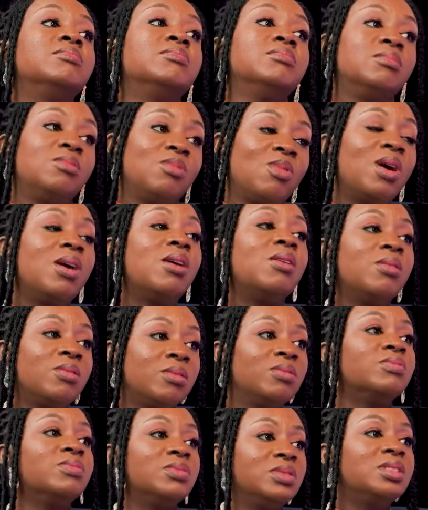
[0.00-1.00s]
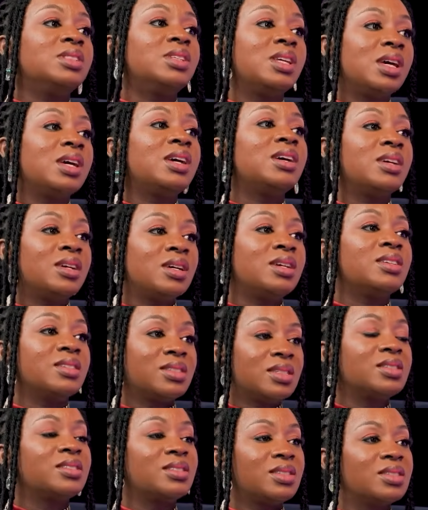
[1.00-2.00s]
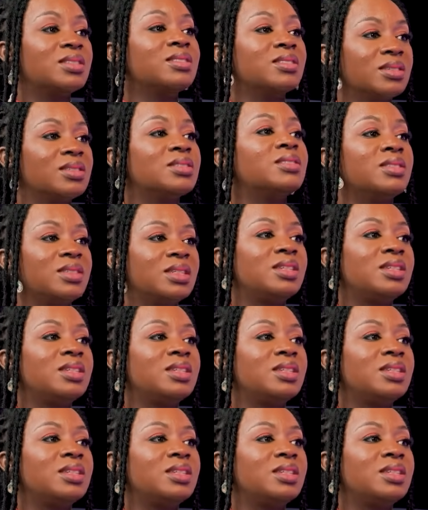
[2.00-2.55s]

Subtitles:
That's why, because the quality of the blood is not good.